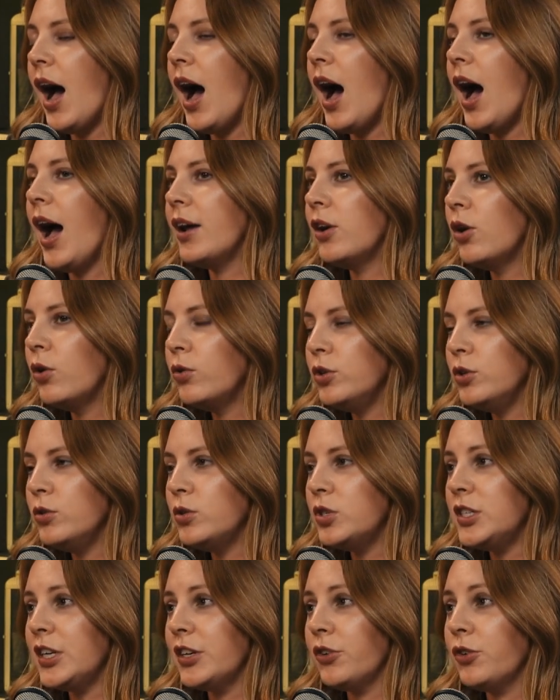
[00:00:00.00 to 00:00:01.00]
I don't
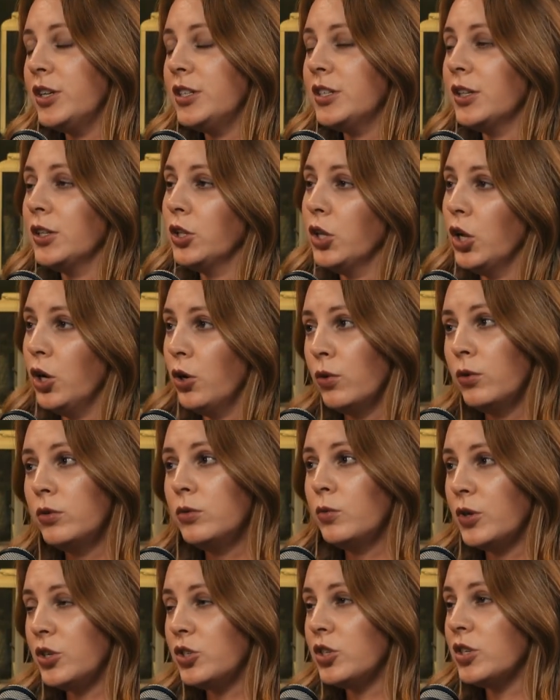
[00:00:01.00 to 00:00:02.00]
use steroids
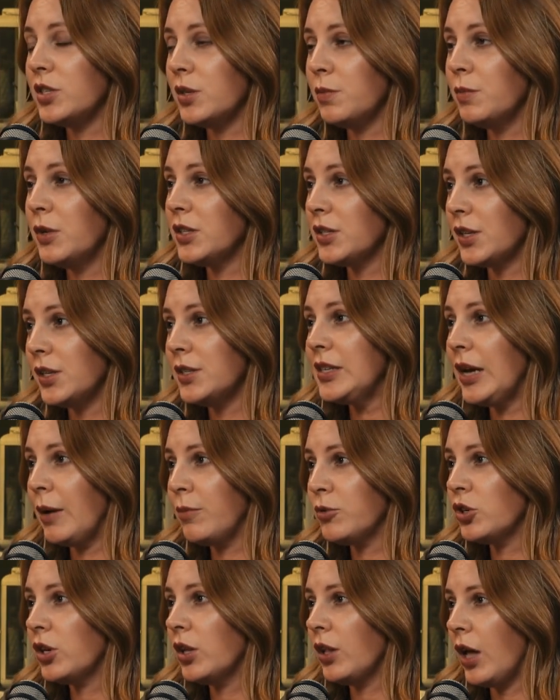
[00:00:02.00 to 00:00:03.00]
alone, which is a
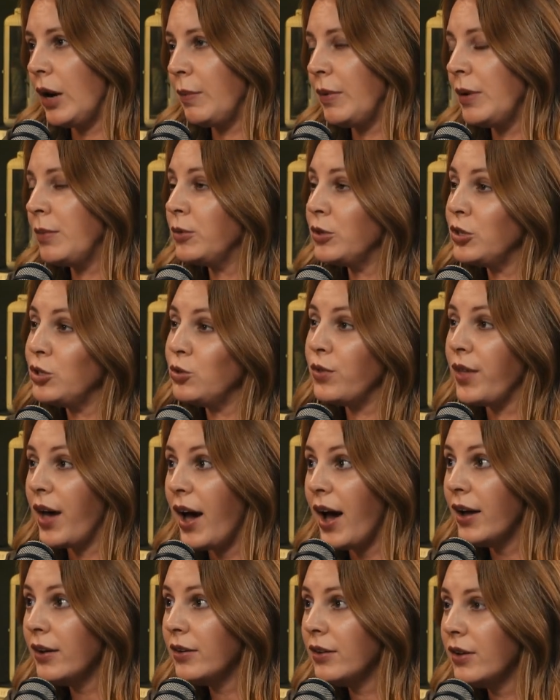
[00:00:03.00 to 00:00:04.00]
misconception. A lot of people do
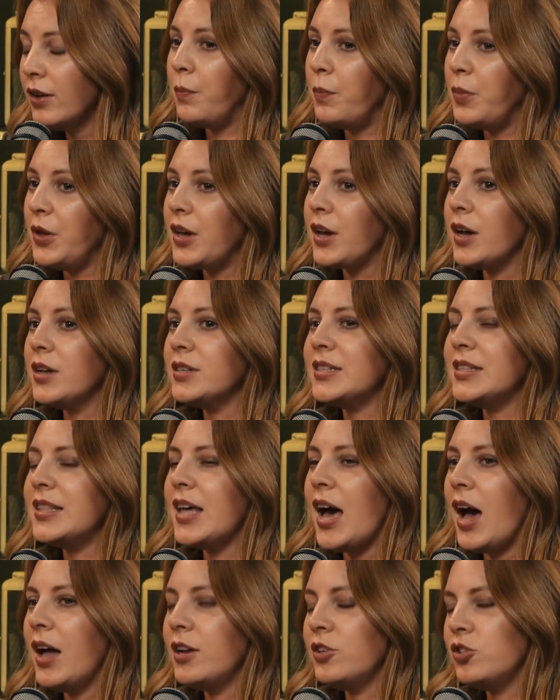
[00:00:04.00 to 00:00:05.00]
that because
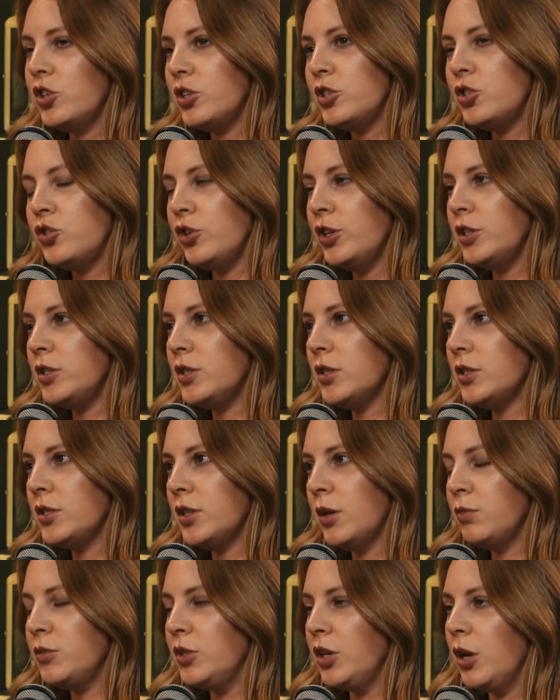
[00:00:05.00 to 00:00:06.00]
that just treats the
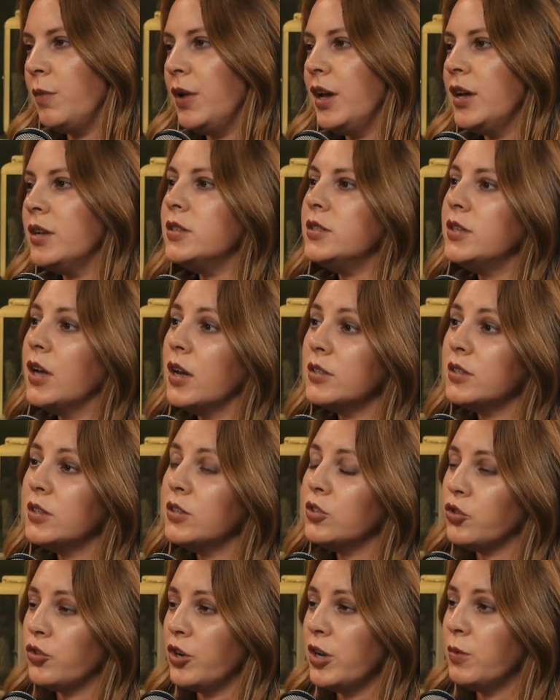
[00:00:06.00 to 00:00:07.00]
symptom. It
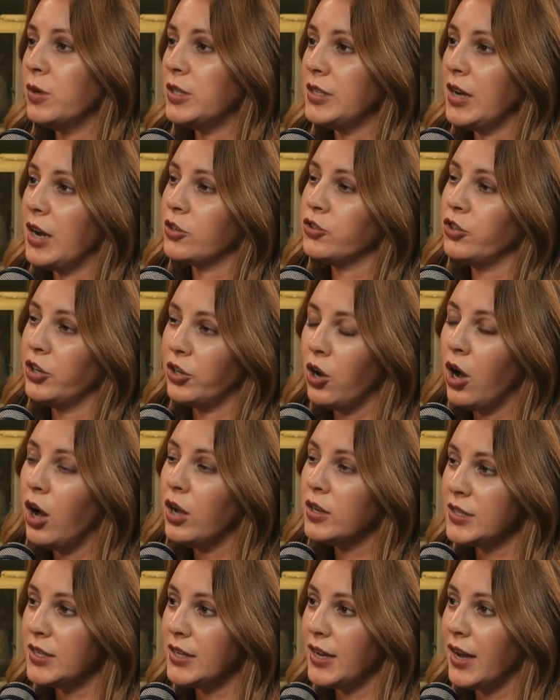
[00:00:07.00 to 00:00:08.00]
doesn't treat what's actually
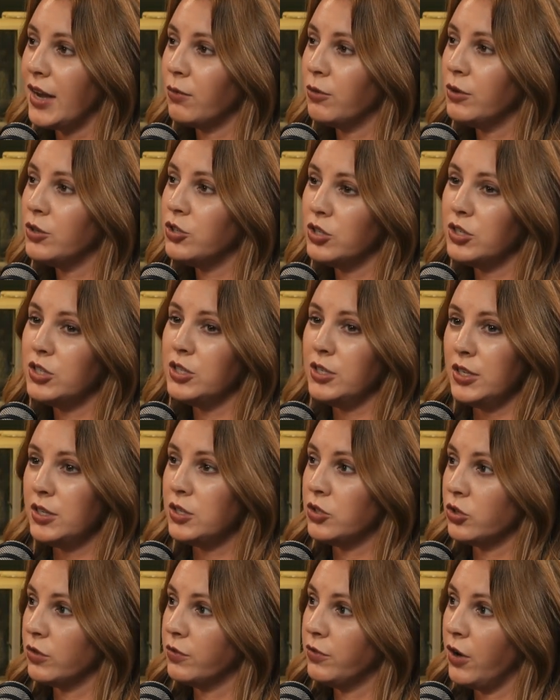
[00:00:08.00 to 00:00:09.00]
causing it, which is
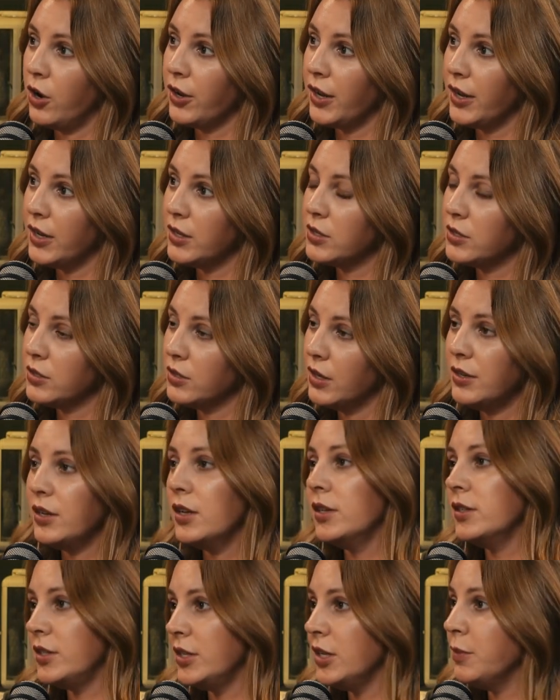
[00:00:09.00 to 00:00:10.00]
yeast or fungus and
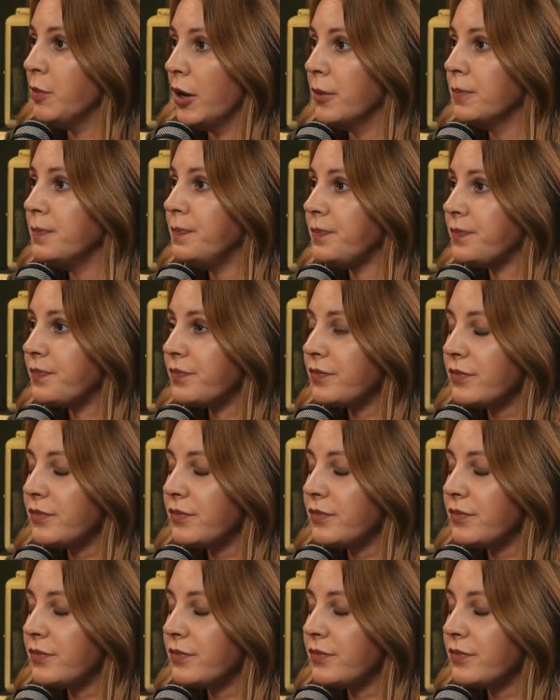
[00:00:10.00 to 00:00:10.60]
sebum.